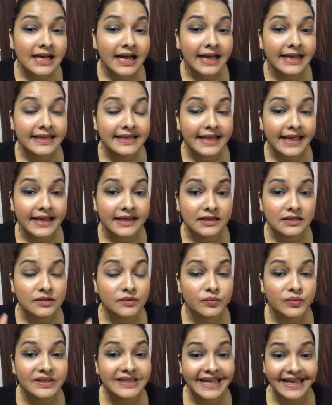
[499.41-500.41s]

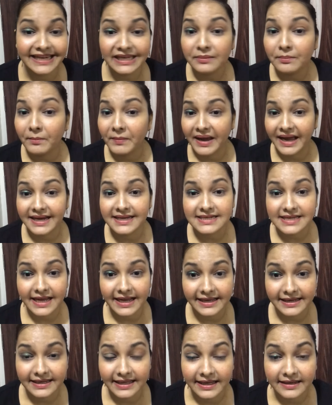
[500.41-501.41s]
eyeliner with any matte
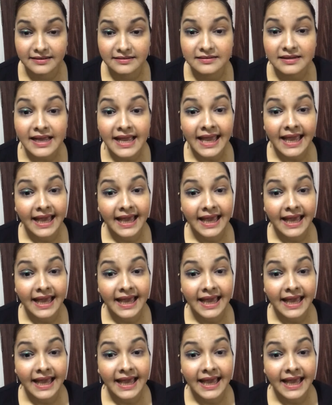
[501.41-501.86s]
eyeliner,